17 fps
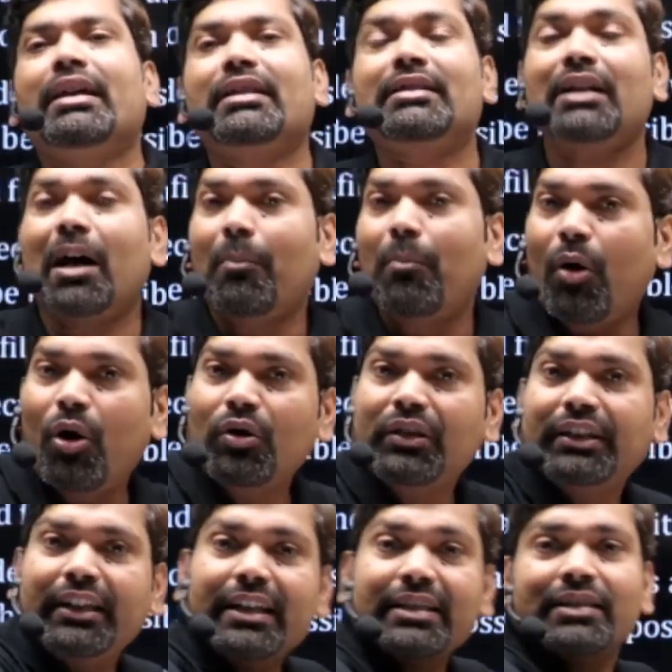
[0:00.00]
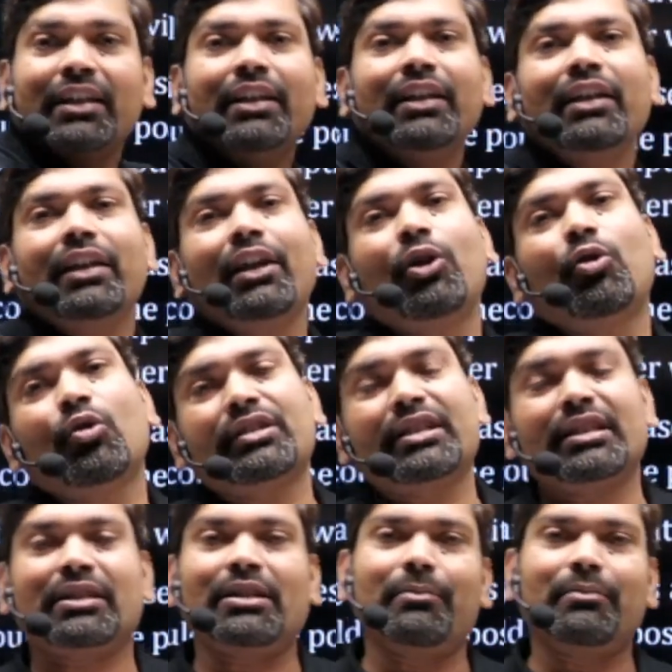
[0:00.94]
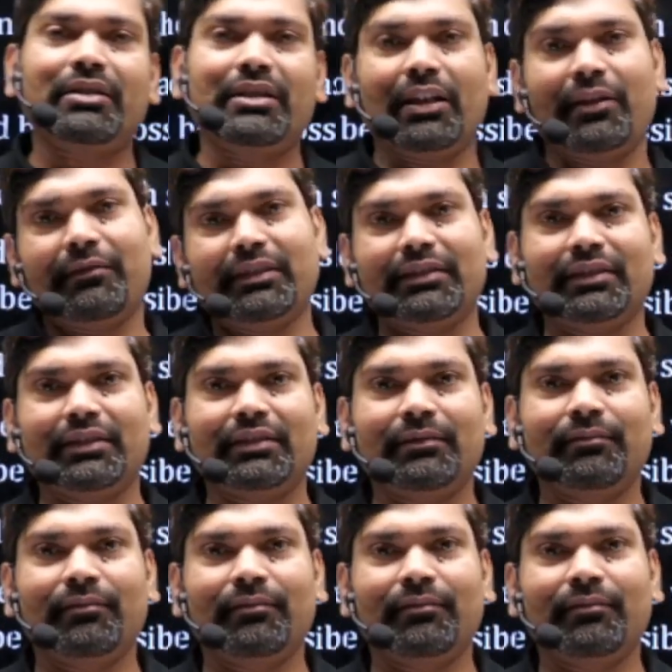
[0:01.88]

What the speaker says: us about this ecosystem services.